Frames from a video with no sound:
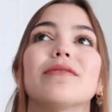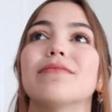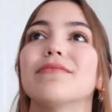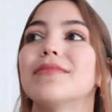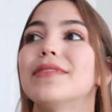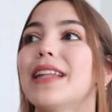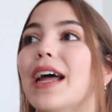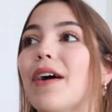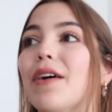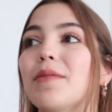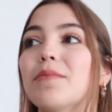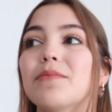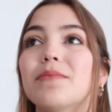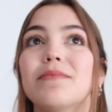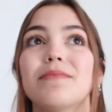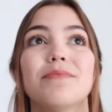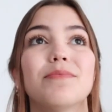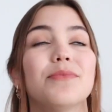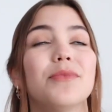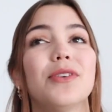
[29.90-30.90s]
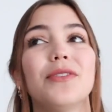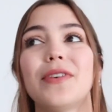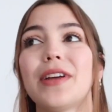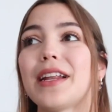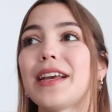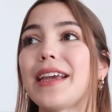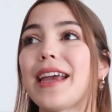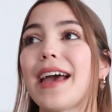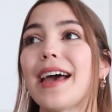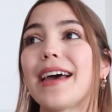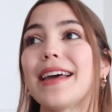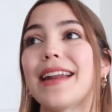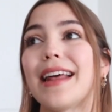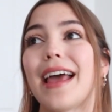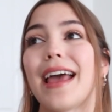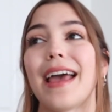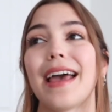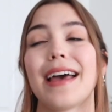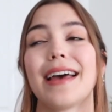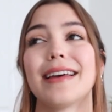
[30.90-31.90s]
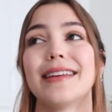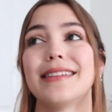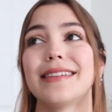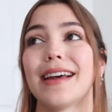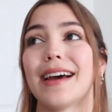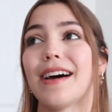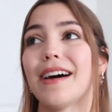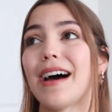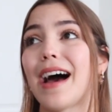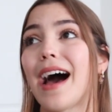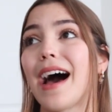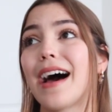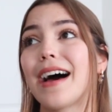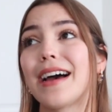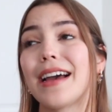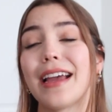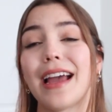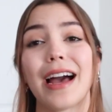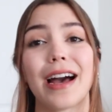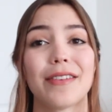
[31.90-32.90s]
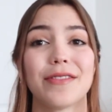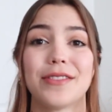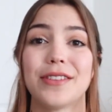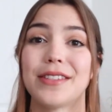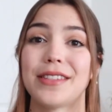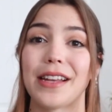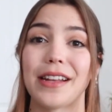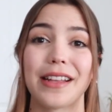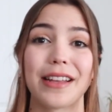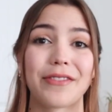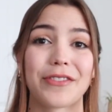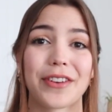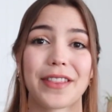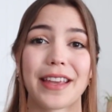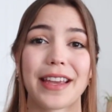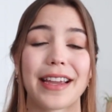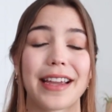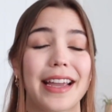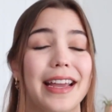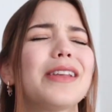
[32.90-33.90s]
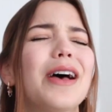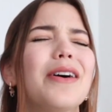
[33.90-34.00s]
now I'm moving again and I have to sell everything again.